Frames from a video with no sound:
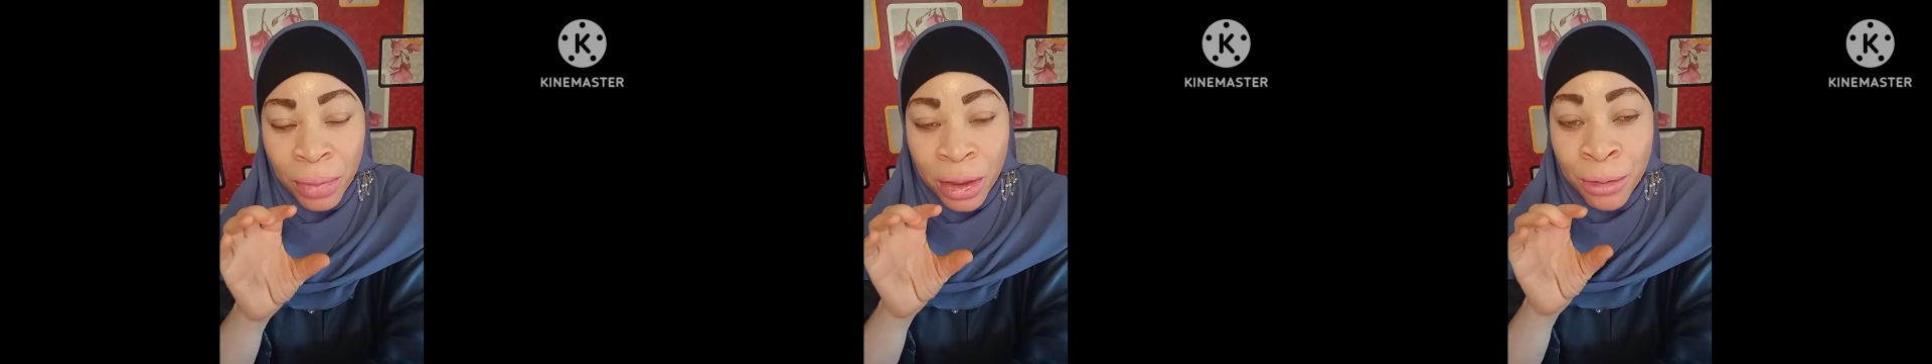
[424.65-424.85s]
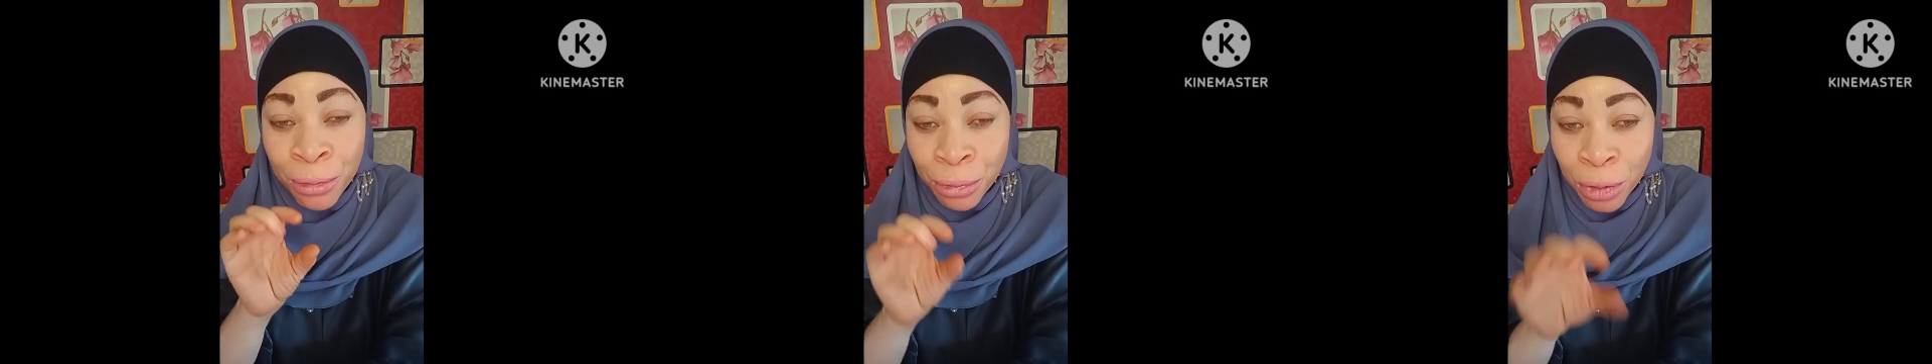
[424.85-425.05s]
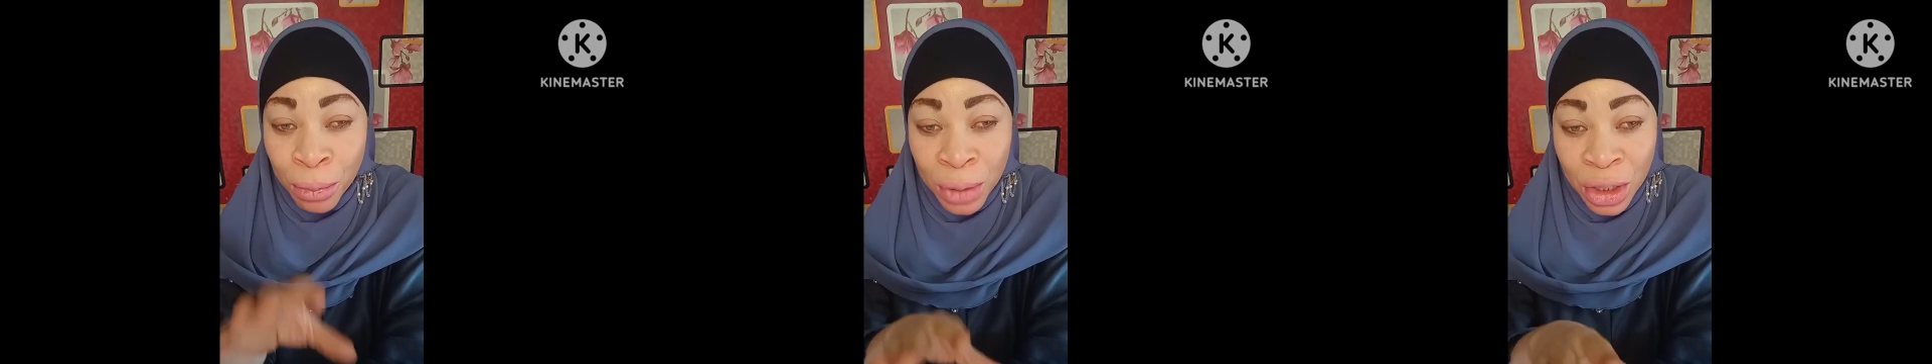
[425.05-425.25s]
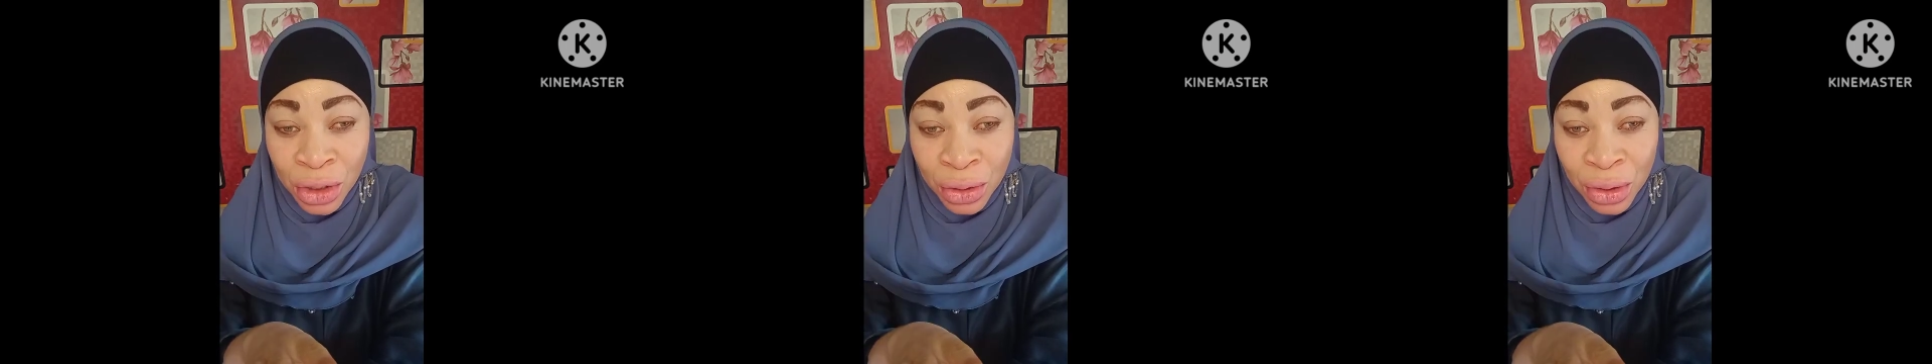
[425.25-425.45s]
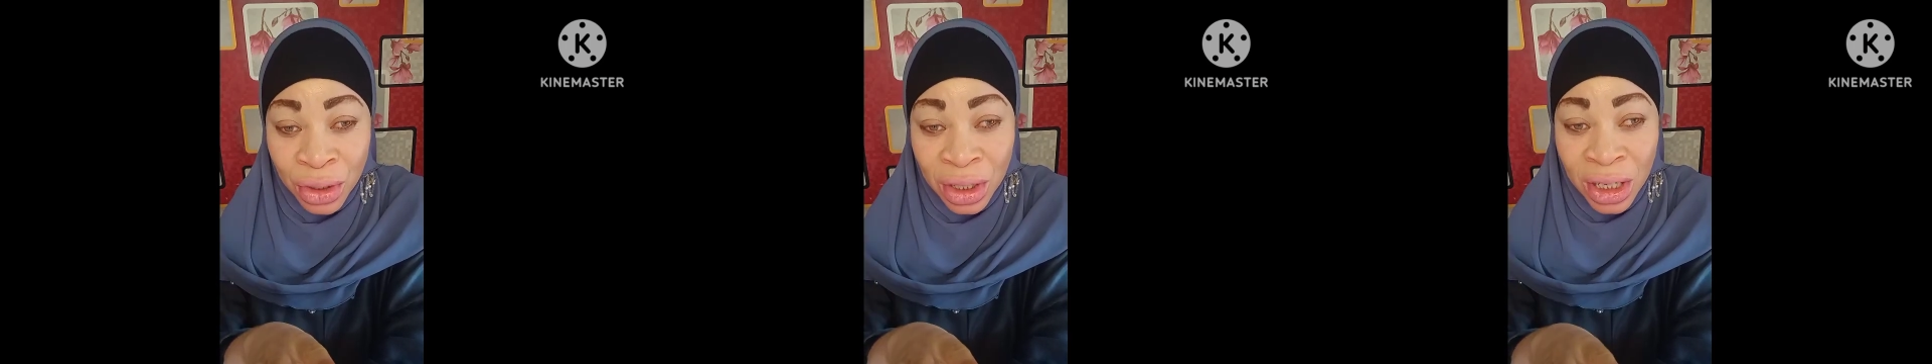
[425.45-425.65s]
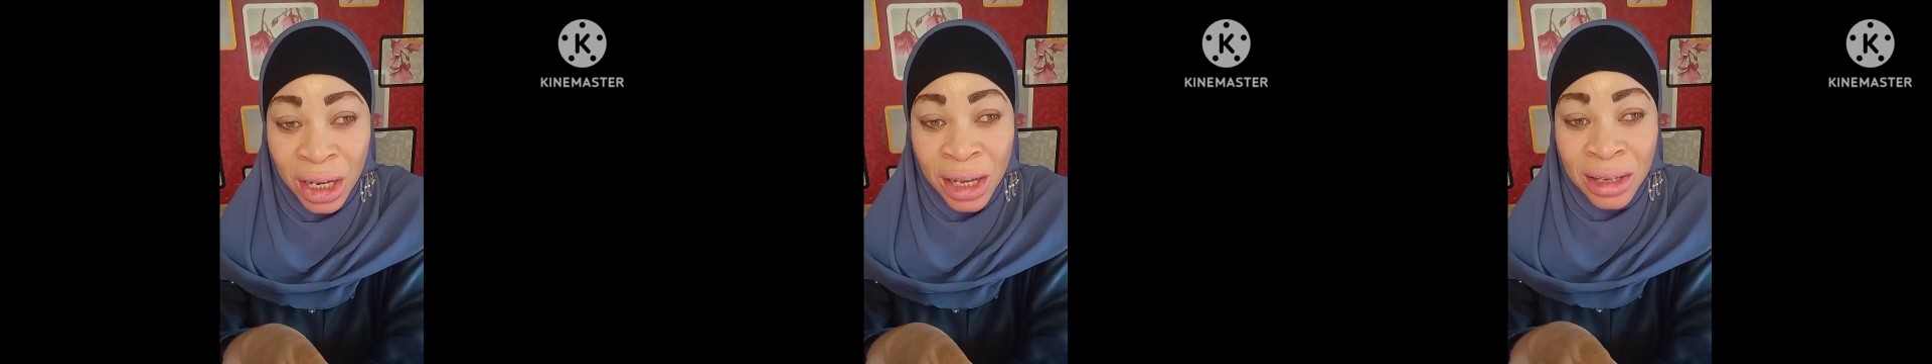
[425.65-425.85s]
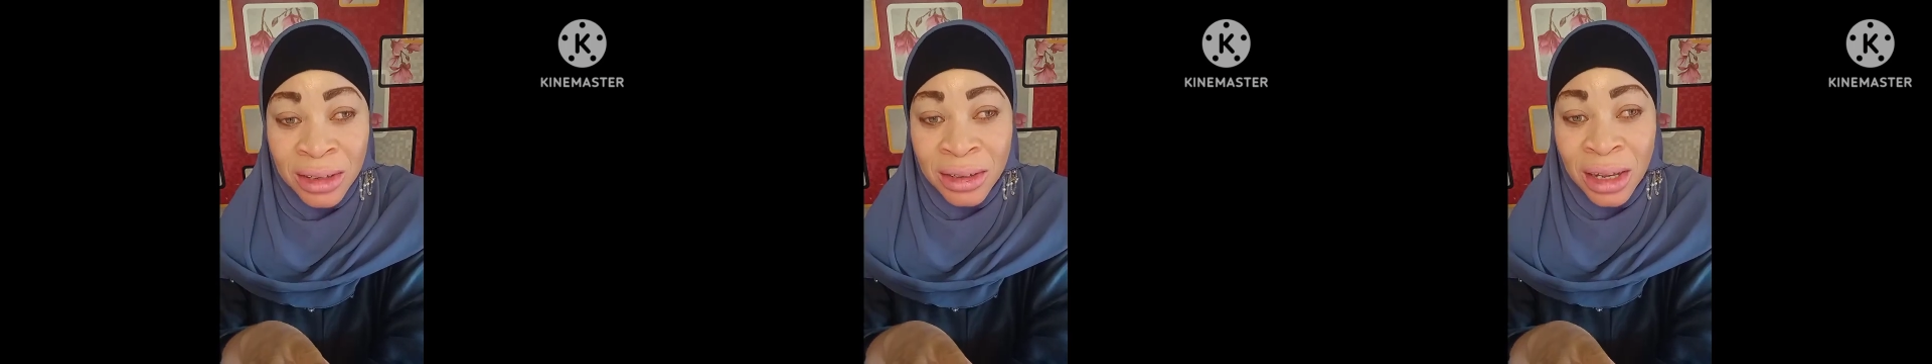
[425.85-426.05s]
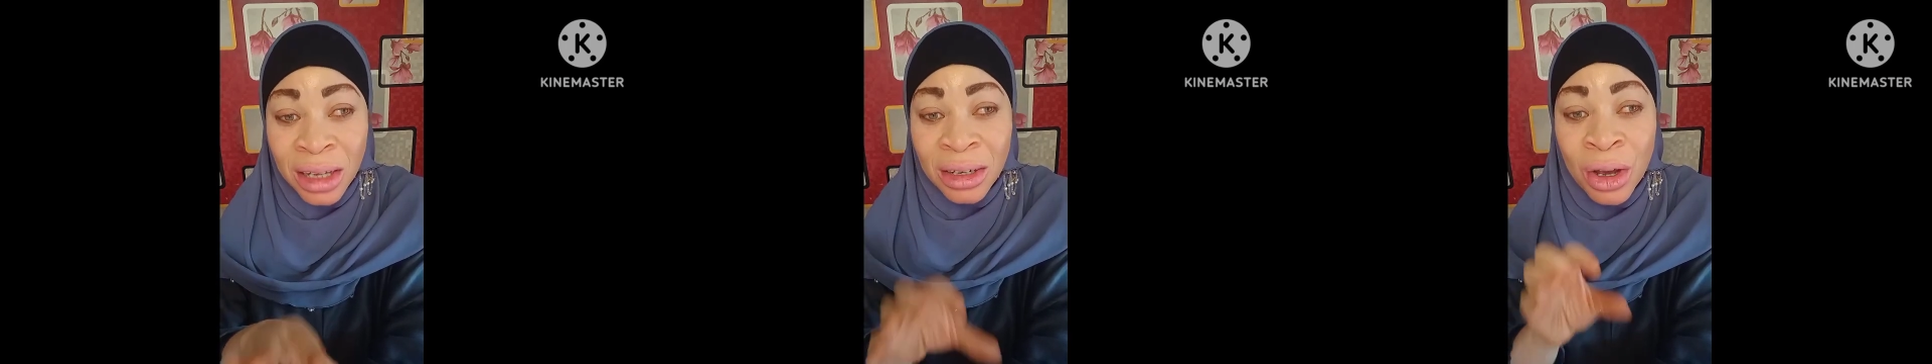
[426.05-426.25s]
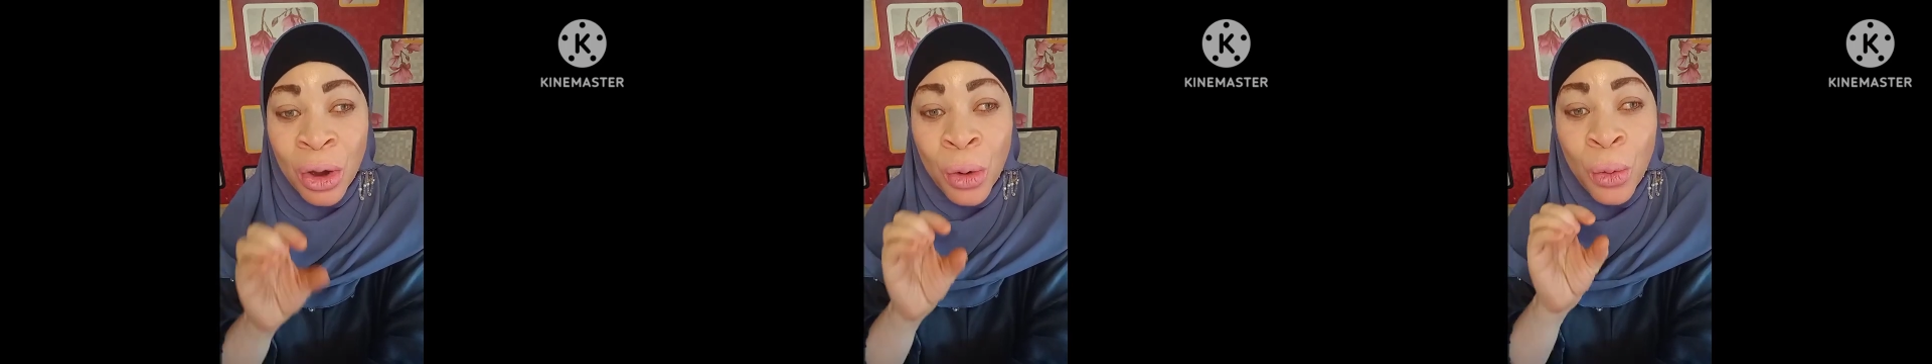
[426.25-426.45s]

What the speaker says: information here is that